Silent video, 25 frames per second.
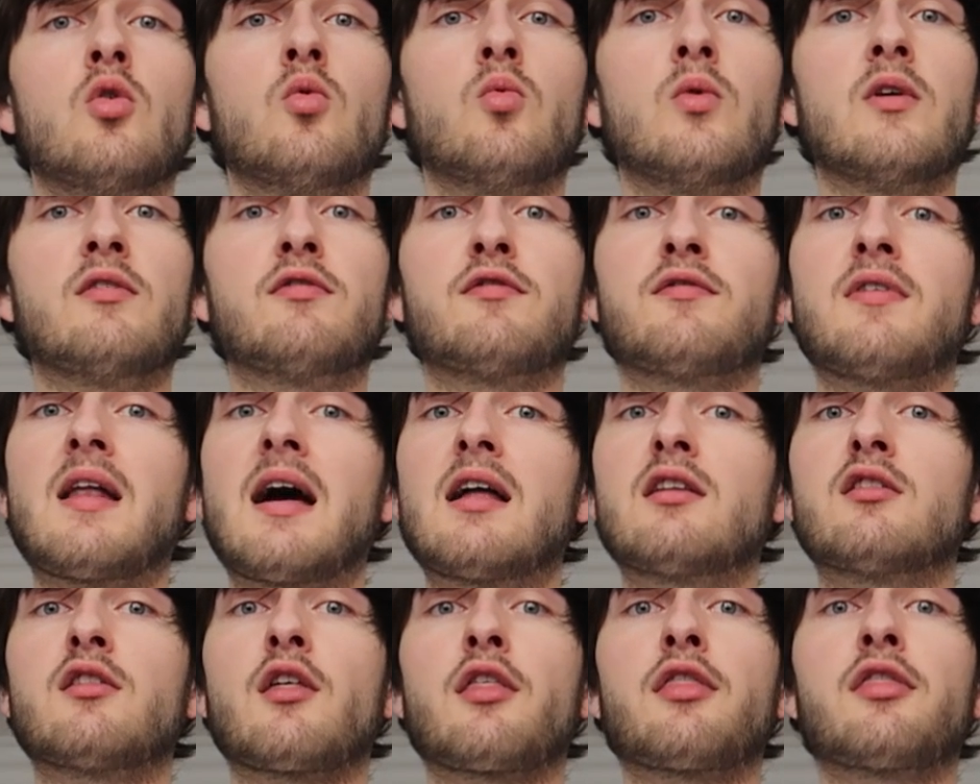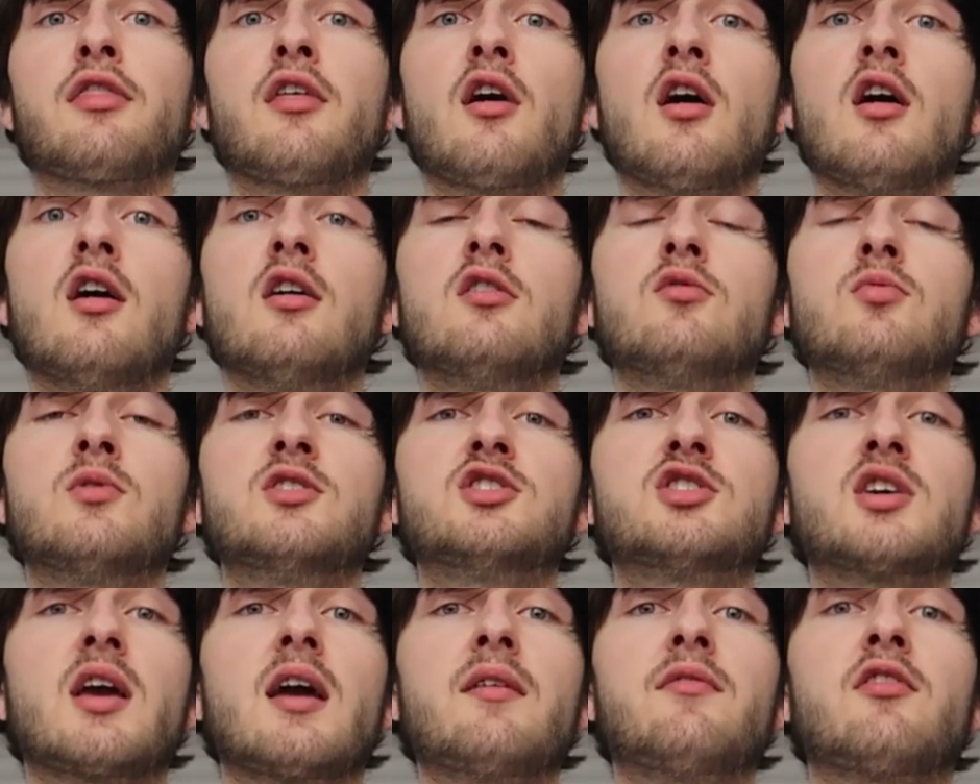We've flattened the 3rd,
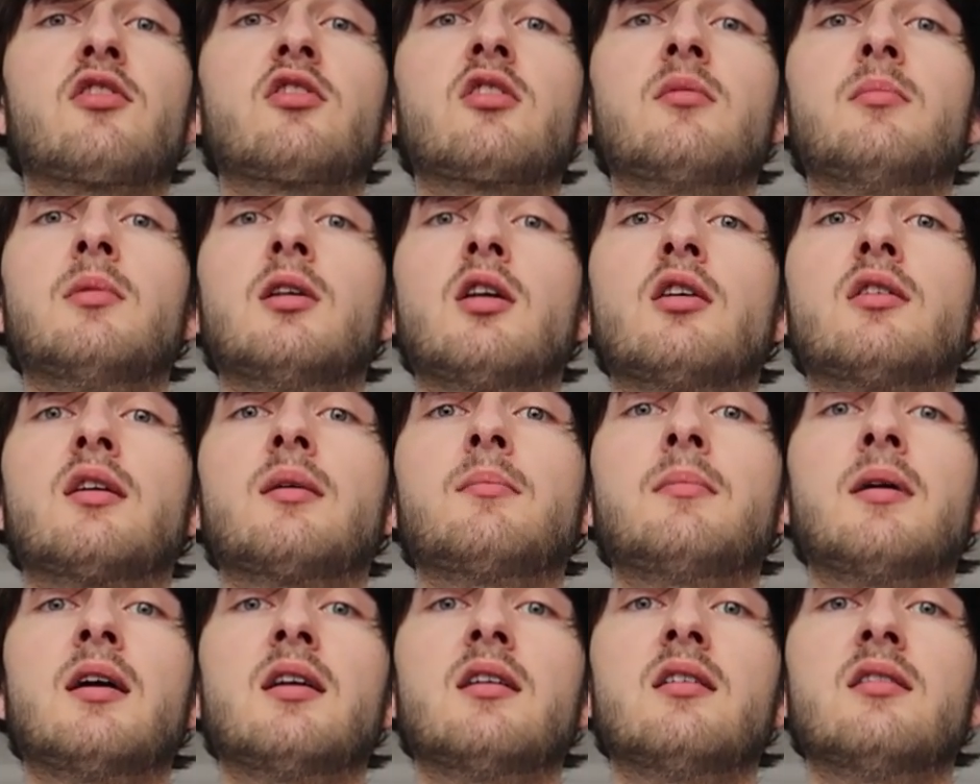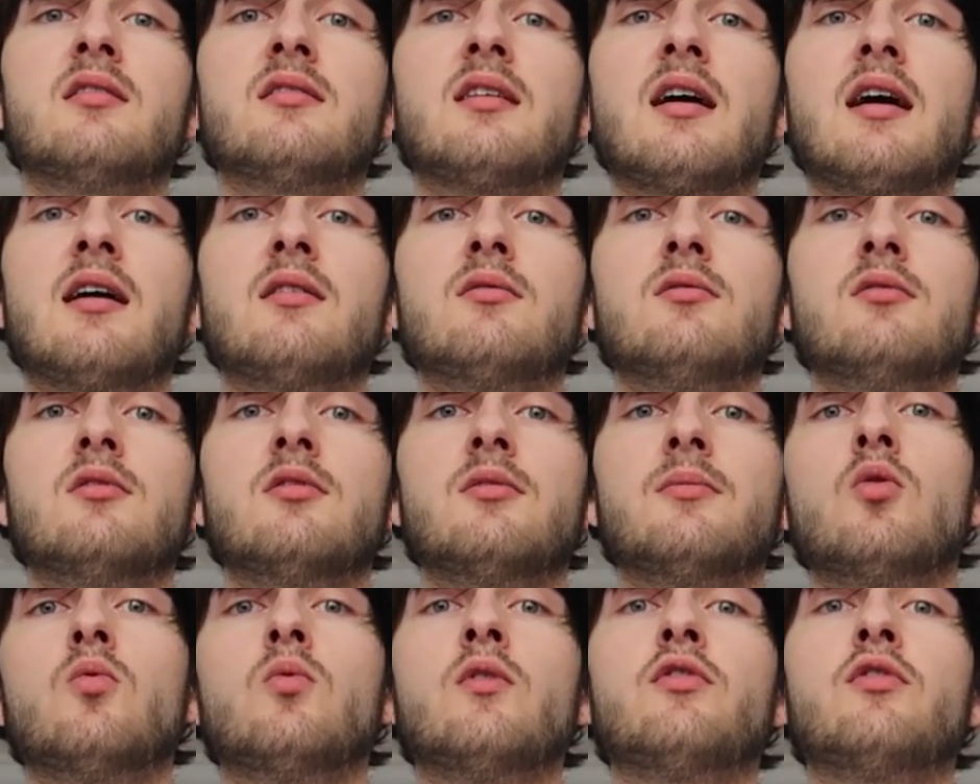which gave us the melodic minor sound.